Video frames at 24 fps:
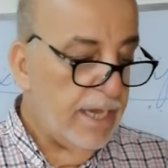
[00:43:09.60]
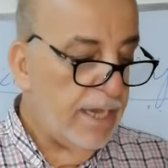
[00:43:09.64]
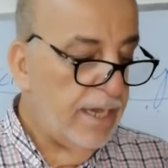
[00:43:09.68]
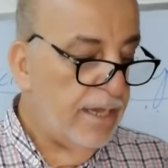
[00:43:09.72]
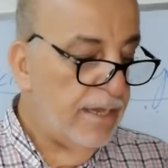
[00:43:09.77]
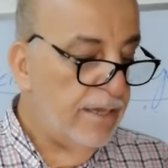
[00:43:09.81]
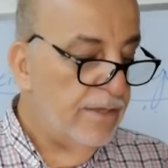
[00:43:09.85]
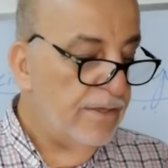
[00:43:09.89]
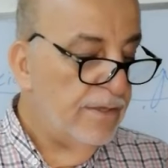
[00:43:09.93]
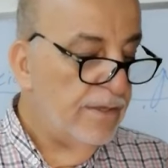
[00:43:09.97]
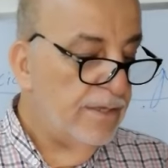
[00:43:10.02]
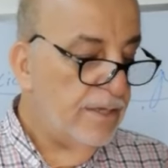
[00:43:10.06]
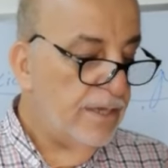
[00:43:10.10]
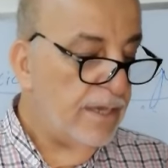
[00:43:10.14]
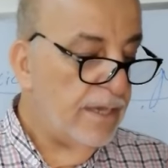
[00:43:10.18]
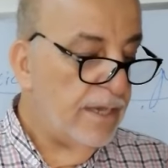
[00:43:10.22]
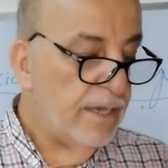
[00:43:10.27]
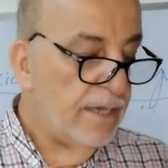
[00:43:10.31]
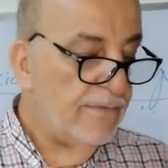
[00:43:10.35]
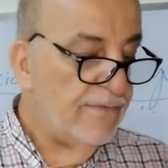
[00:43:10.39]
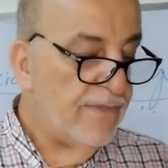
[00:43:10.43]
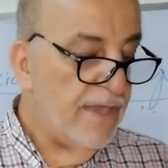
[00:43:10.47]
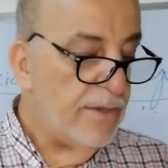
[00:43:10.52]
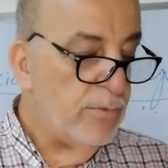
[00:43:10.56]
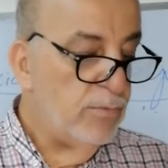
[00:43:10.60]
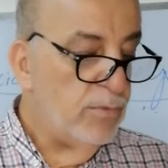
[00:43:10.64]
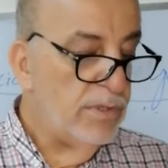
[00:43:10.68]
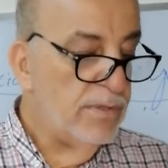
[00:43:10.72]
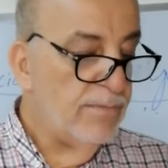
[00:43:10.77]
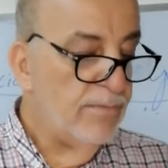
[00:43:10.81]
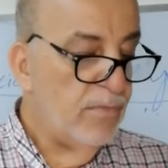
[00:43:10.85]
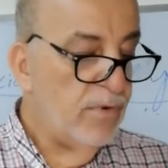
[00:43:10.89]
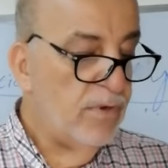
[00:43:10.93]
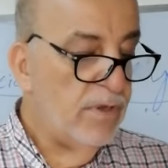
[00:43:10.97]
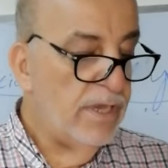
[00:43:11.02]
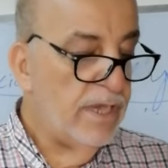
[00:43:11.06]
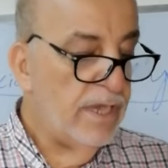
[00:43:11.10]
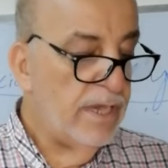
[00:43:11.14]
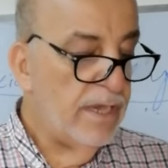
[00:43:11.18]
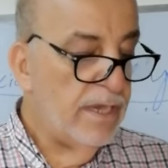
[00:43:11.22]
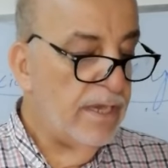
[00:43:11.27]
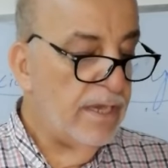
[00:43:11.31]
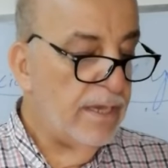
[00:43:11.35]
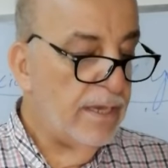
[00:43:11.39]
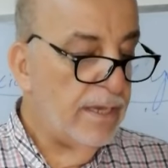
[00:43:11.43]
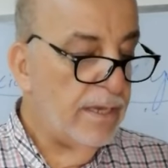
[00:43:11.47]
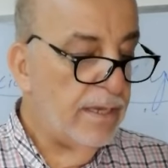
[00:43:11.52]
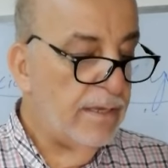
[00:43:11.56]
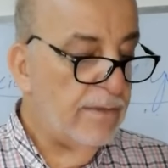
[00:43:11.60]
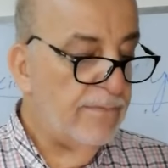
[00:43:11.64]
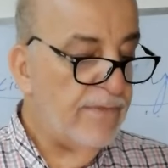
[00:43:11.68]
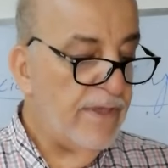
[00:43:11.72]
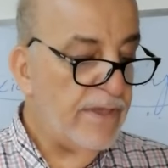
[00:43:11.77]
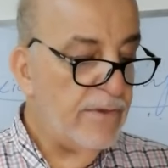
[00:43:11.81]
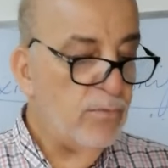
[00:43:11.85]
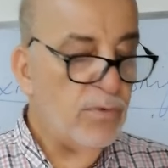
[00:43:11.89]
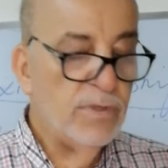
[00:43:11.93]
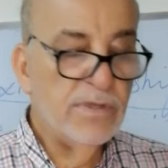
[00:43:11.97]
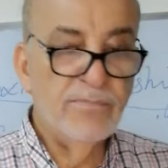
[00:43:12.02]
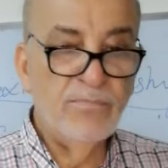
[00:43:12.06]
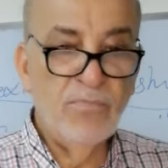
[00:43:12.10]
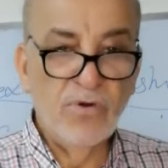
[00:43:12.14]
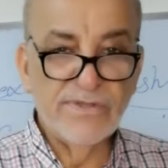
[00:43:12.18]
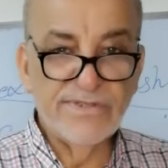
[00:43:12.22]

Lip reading: they will